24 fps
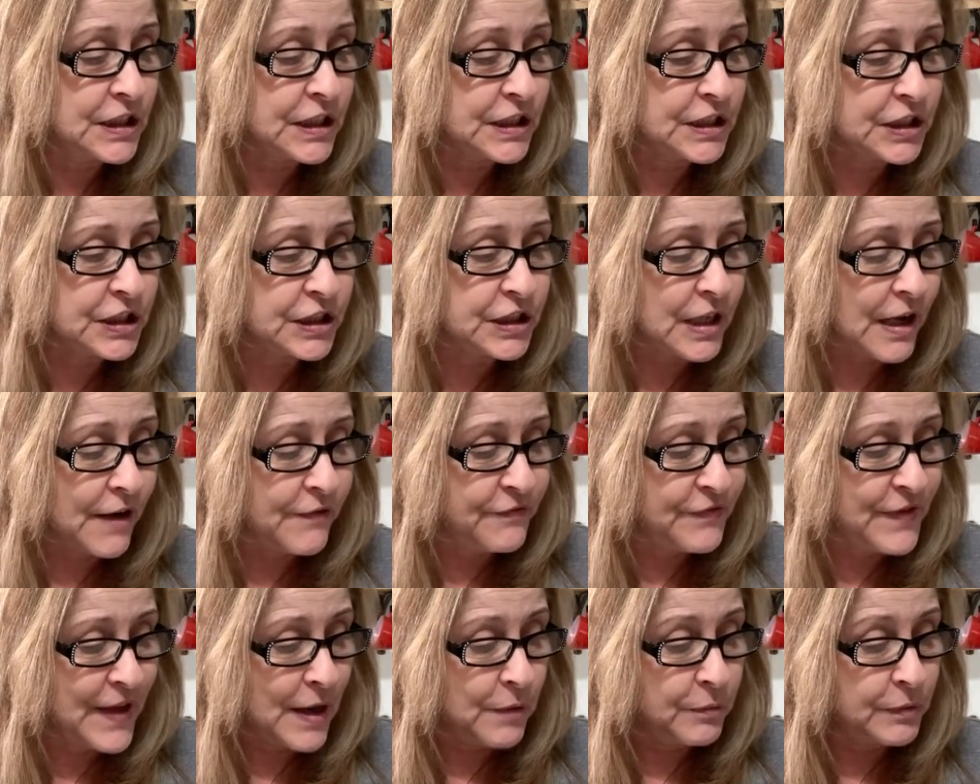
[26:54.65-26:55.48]
the
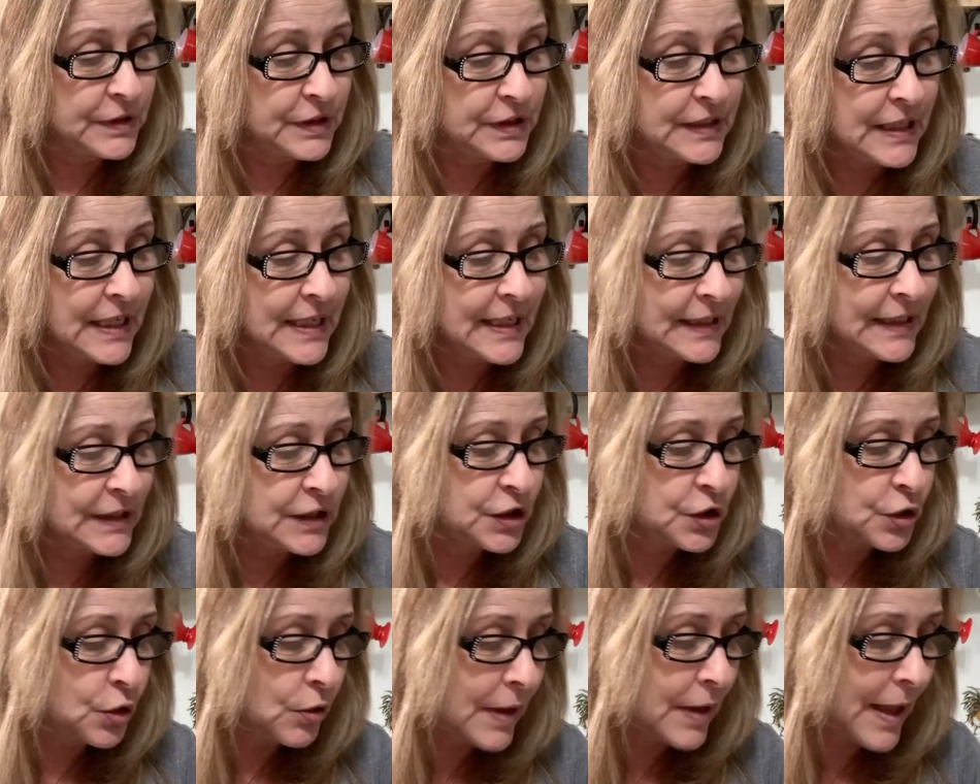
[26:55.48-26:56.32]
stuff that was in it.
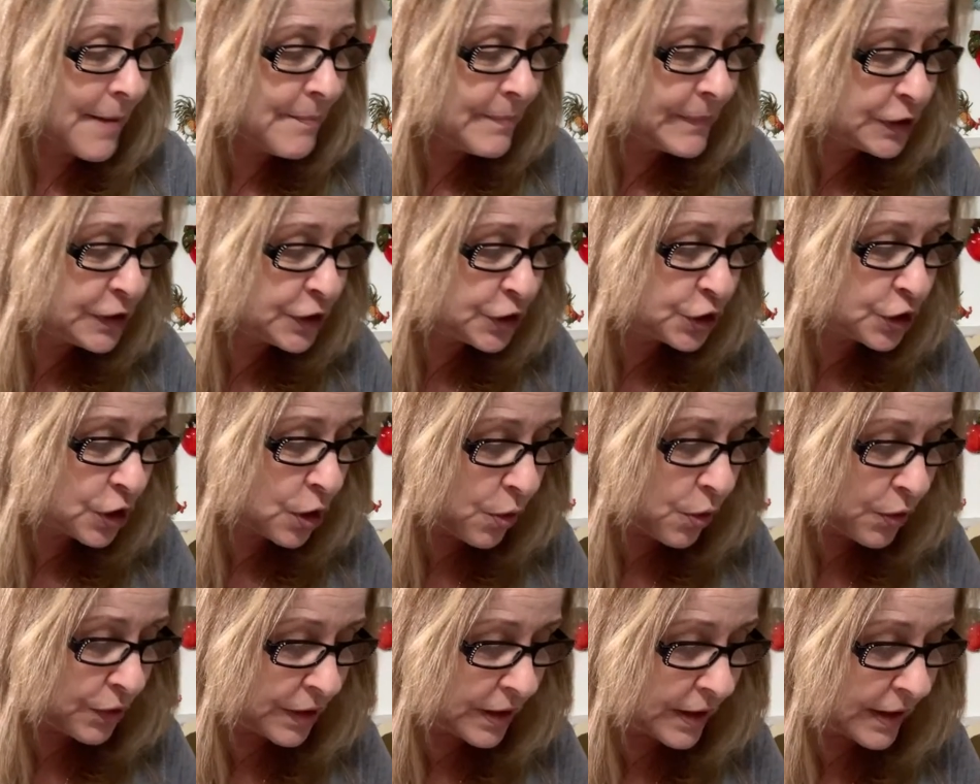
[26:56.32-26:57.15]
So let me
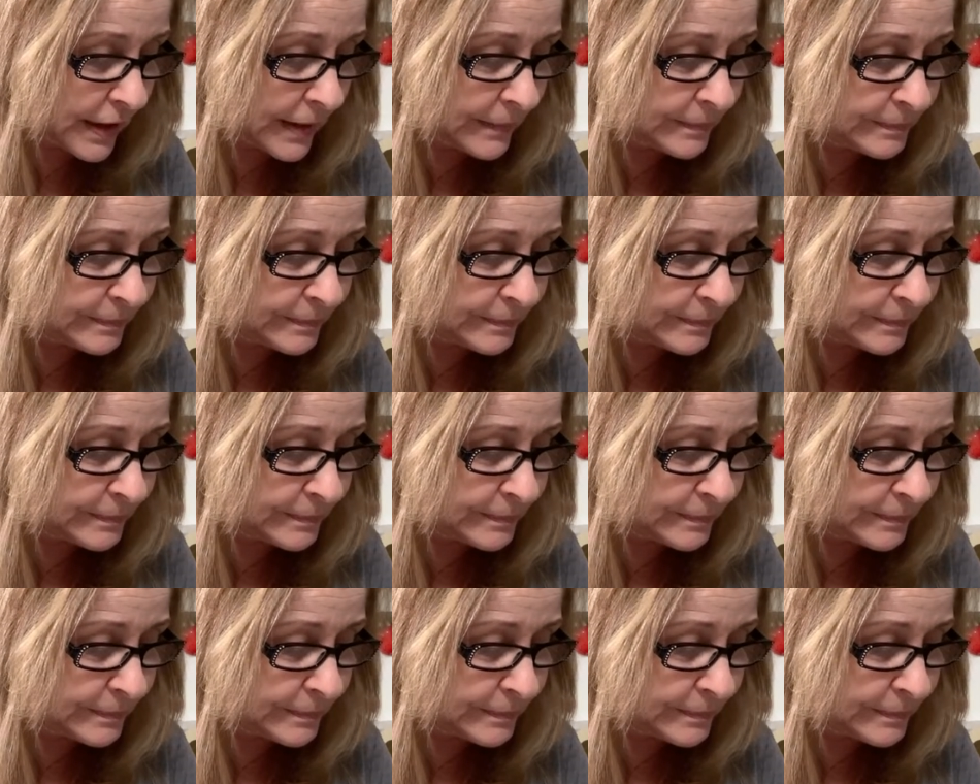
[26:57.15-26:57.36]
show you.